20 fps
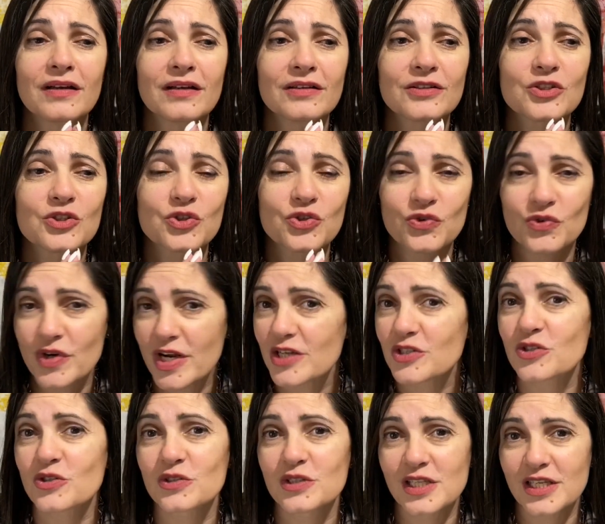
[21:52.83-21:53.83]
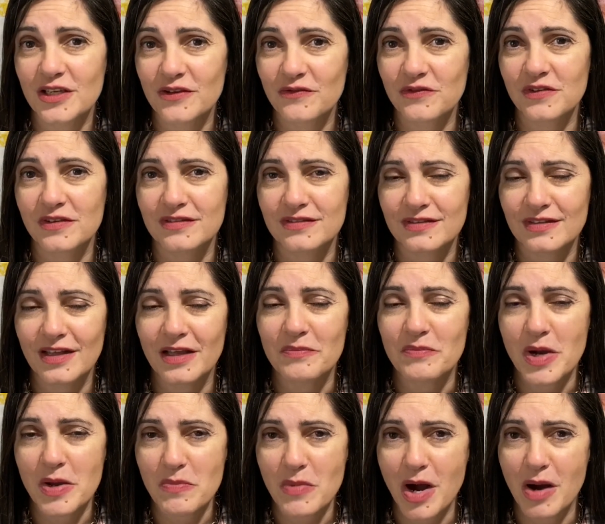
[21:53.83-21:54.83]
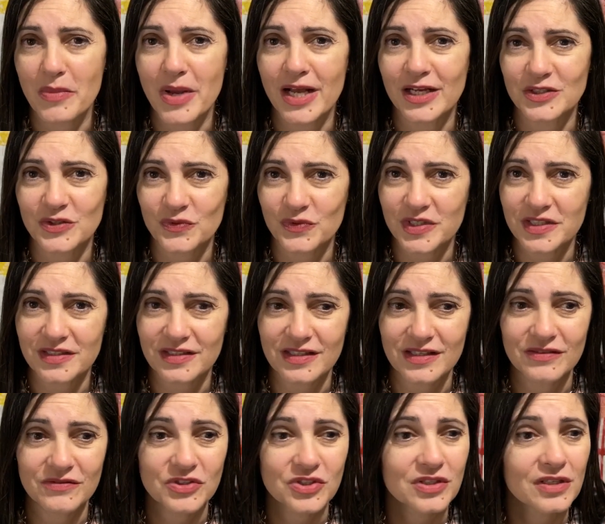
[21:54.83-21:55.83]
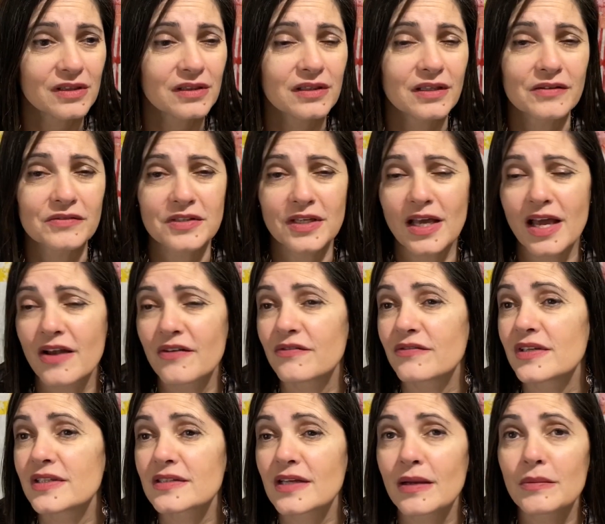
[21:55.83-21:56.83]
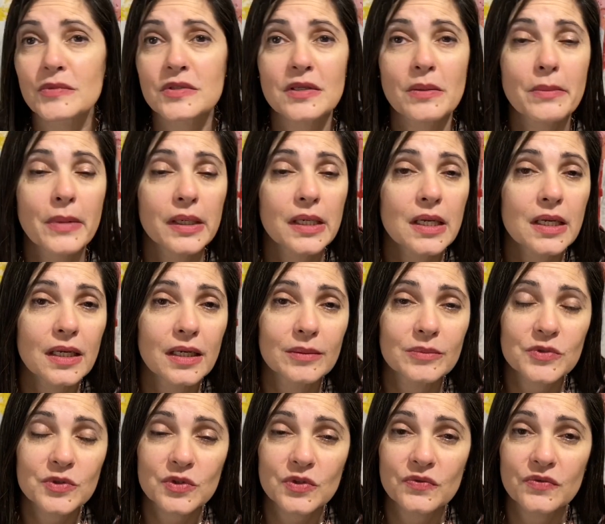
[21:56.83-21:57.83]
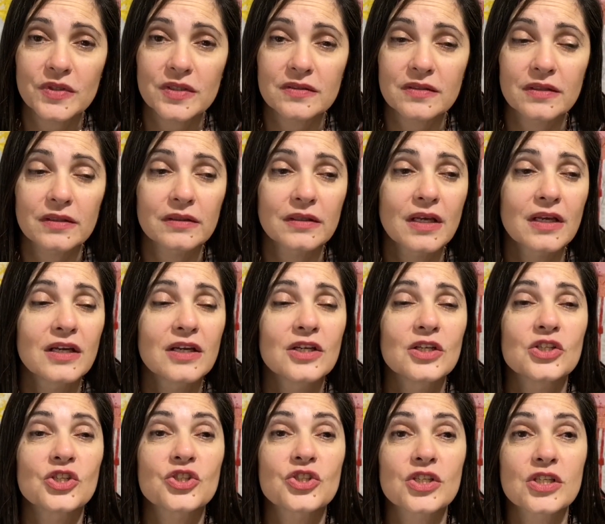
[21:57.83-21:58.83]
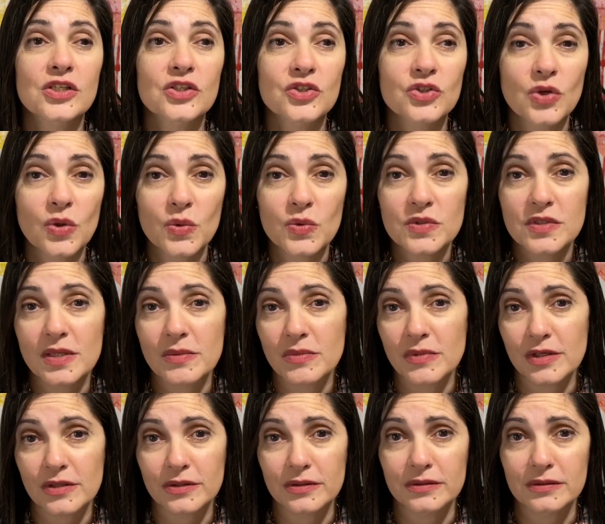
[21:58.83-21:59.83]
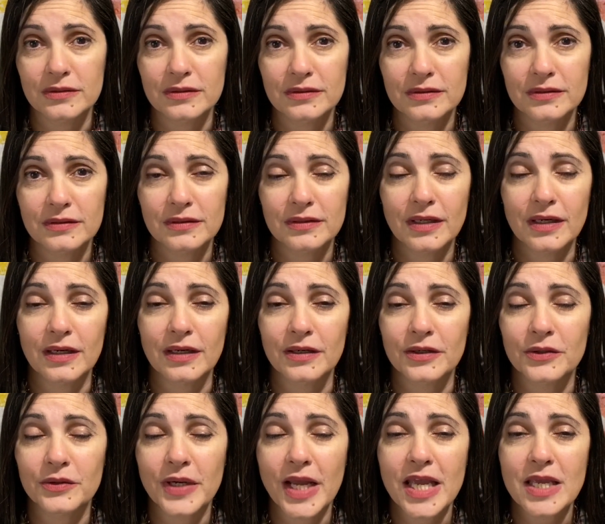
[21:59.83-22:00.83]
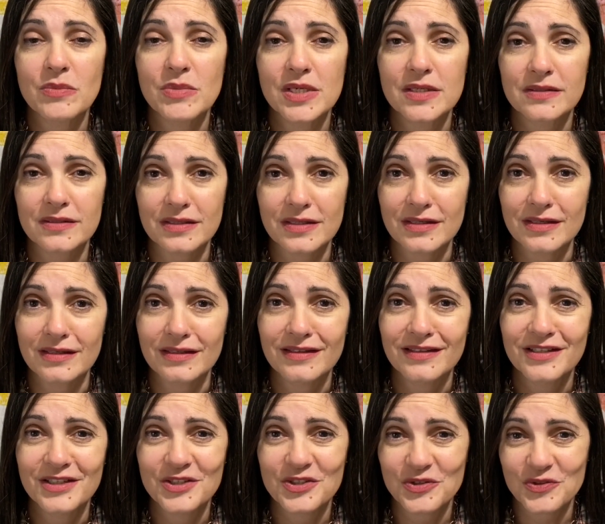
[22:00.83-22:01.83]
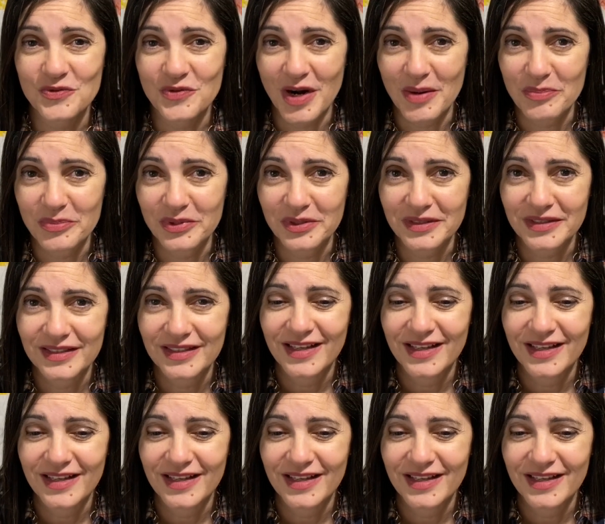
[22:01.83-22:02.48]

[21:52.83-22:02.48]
treasured gifts that my mom has received. She loves it. Every time somebody comes to visit, she shows them their her ABC scrapbook.